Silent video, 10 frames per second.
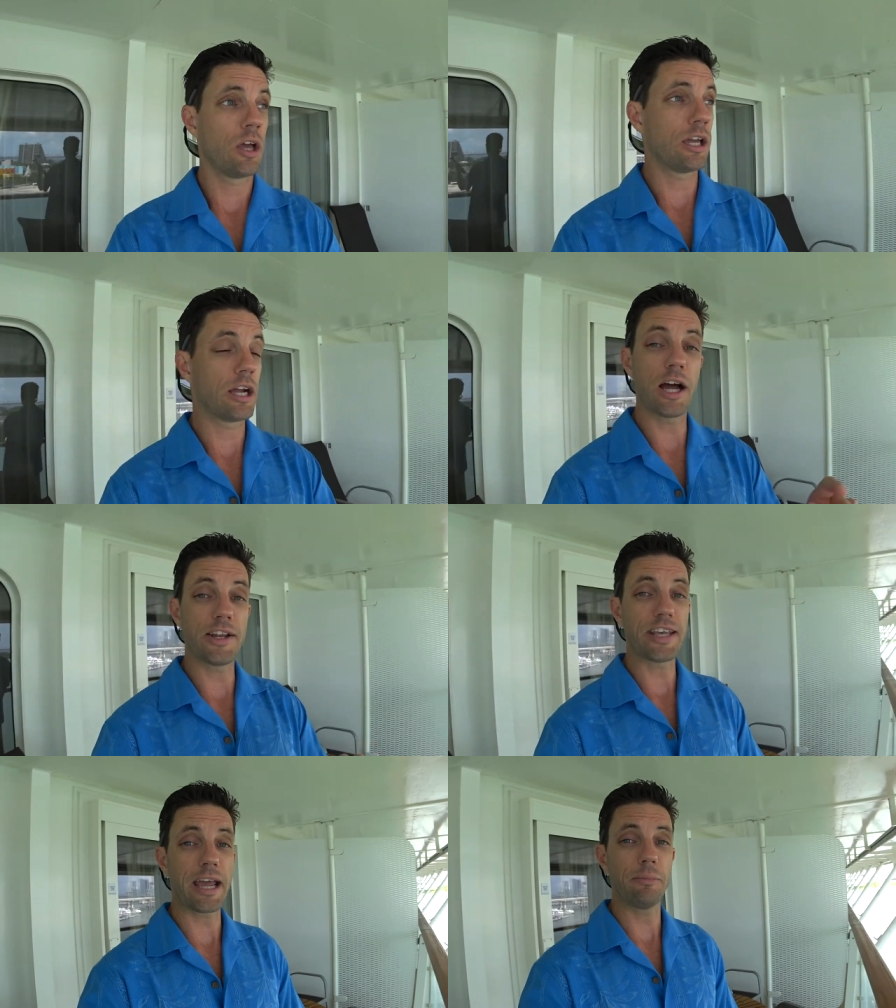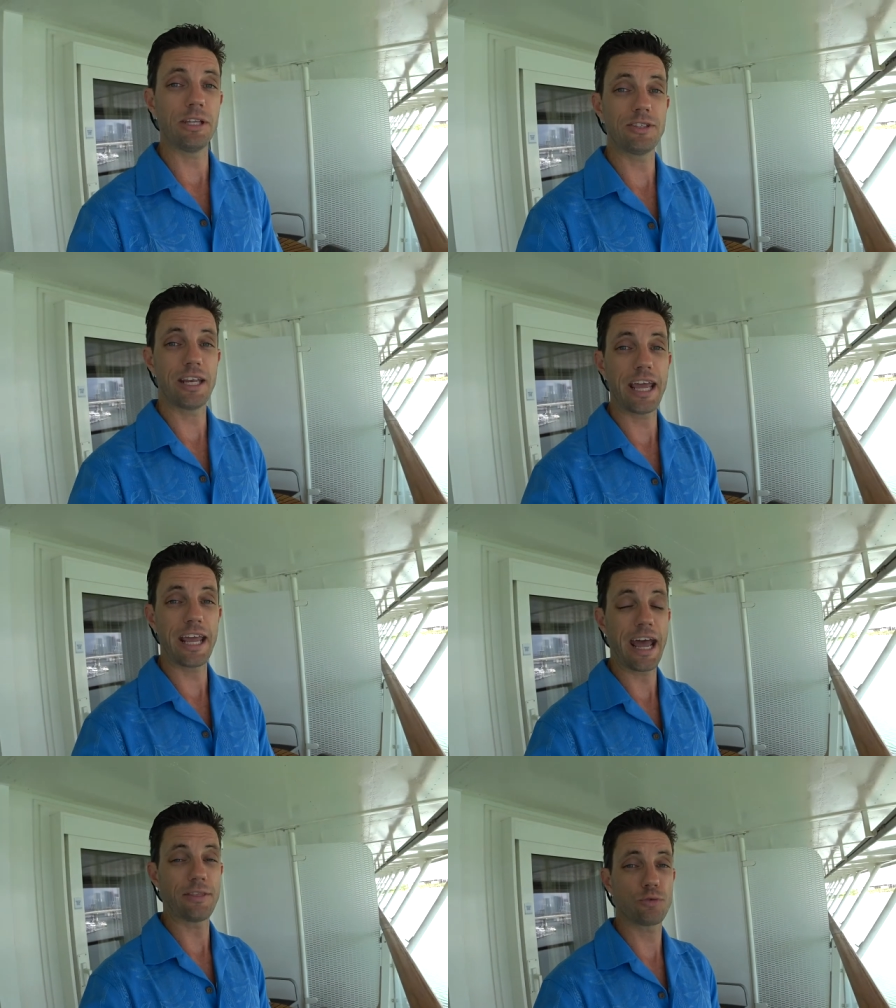can contact me
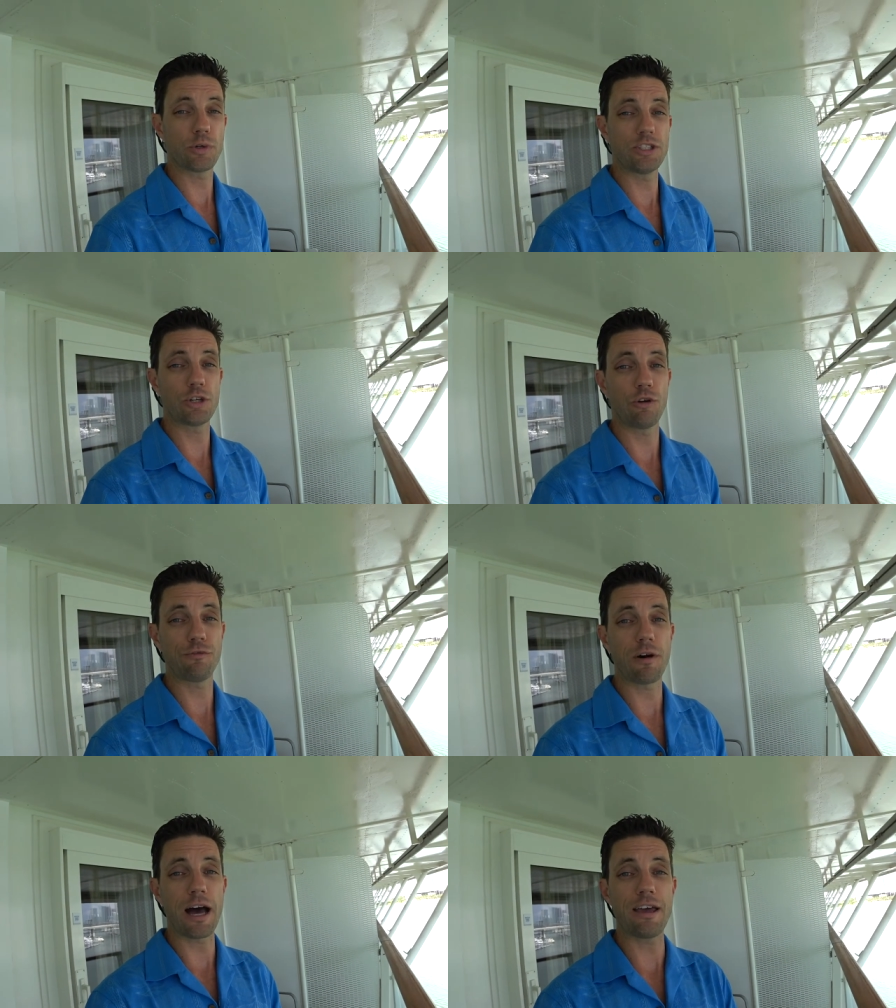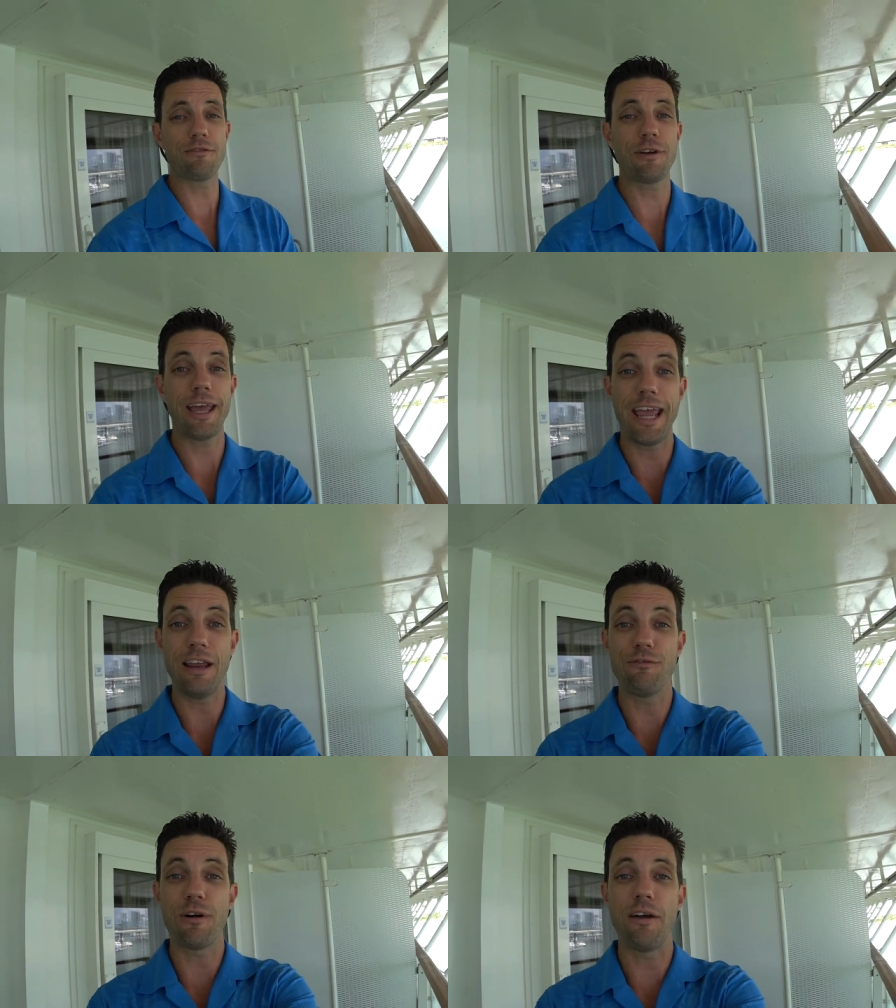today at
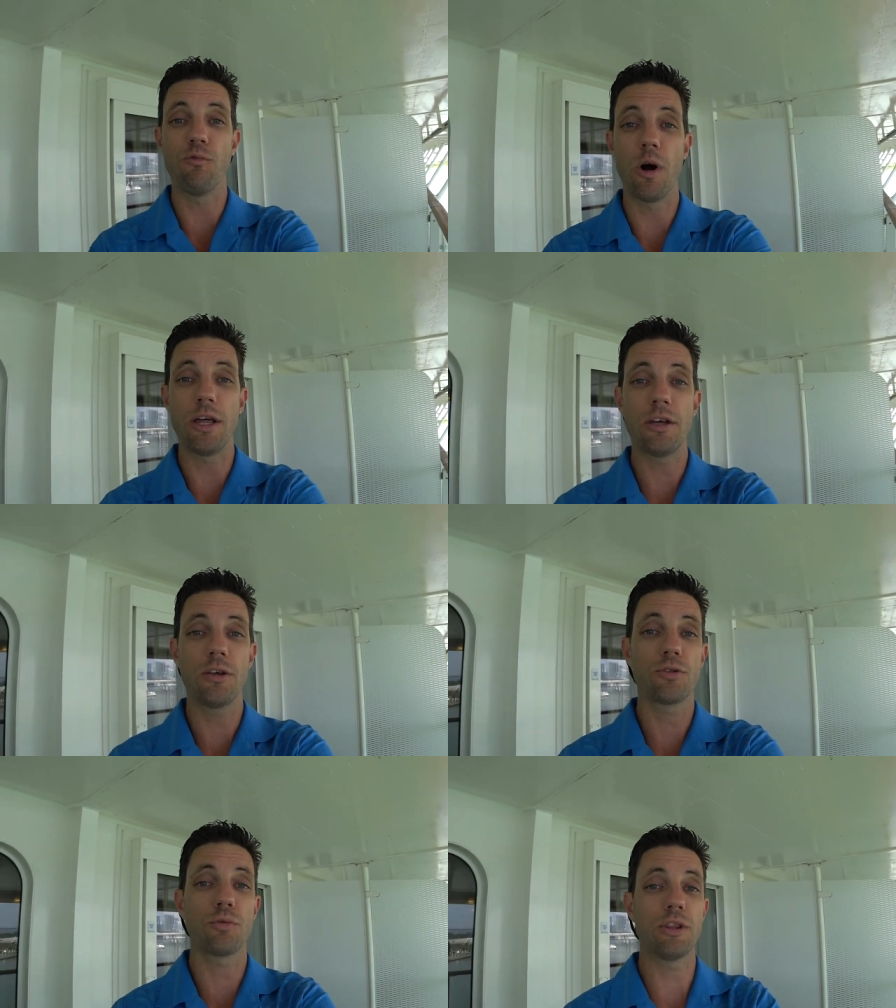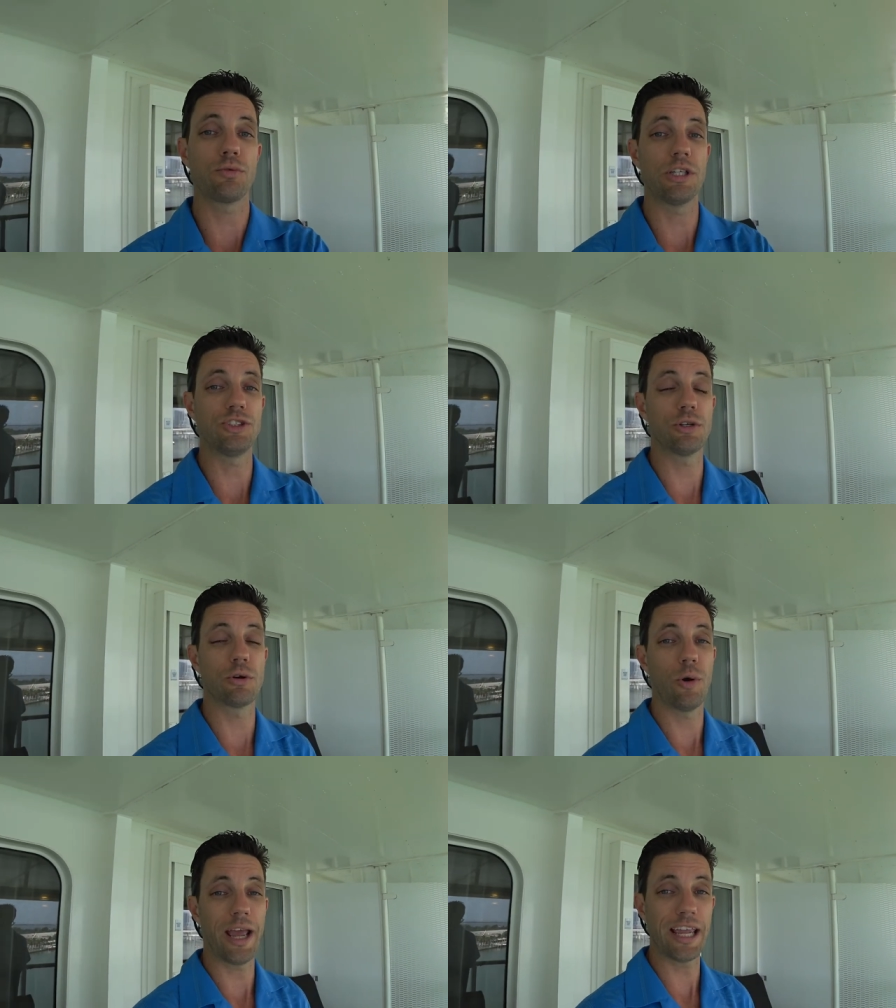
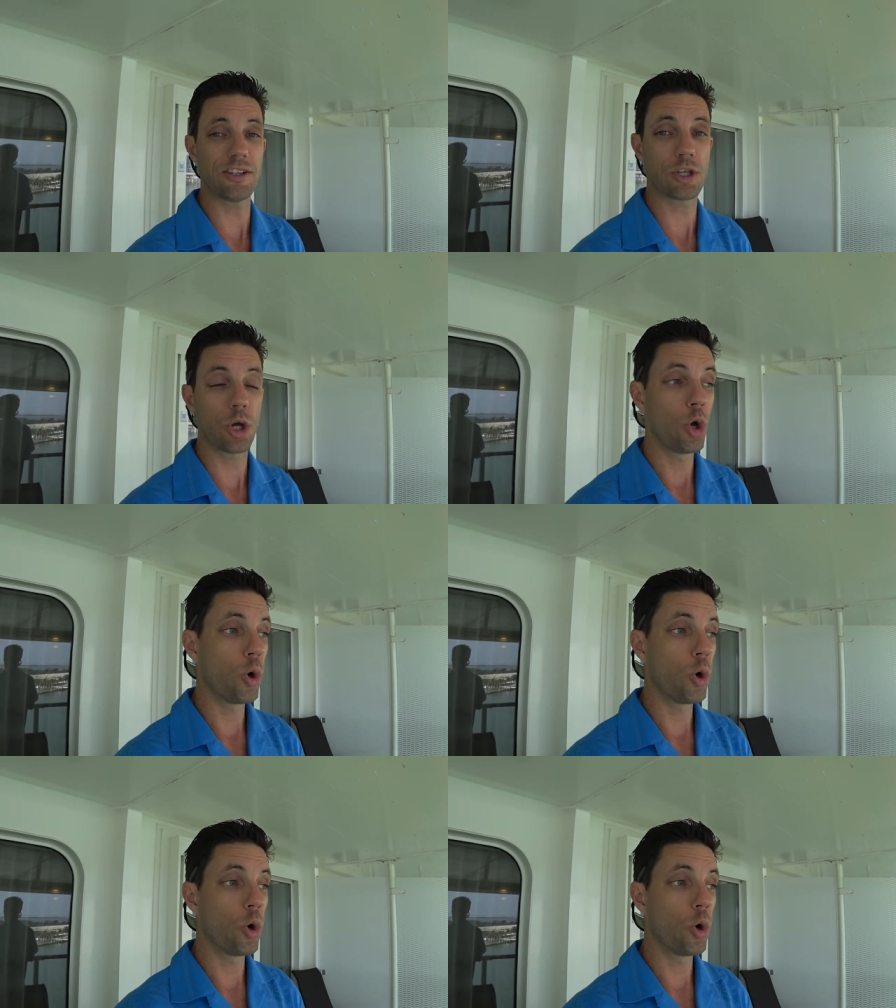305-851-3308